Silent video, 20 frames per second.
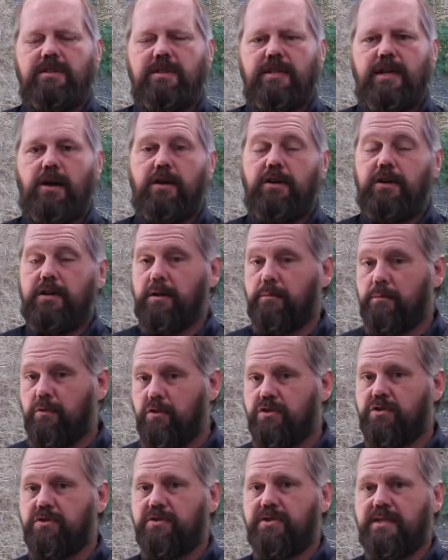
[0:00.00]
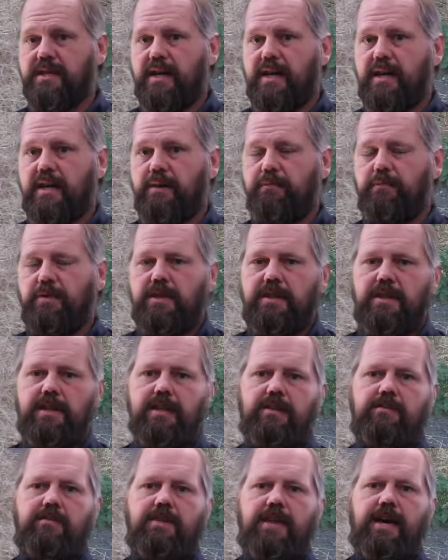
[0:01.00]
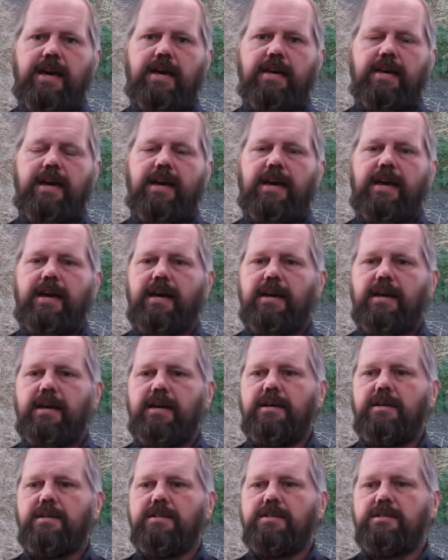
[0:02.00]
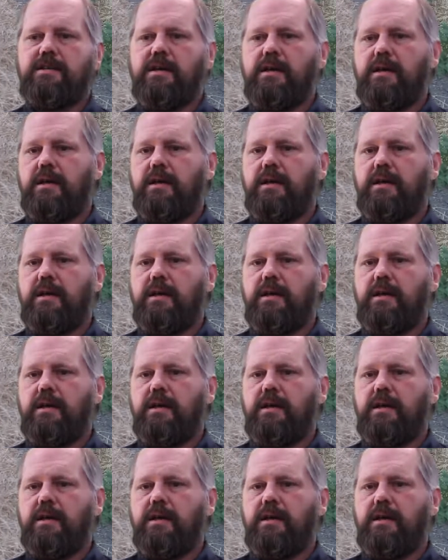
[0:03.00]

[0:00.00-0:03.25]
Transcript: Now, in a commercial setting, we think of that as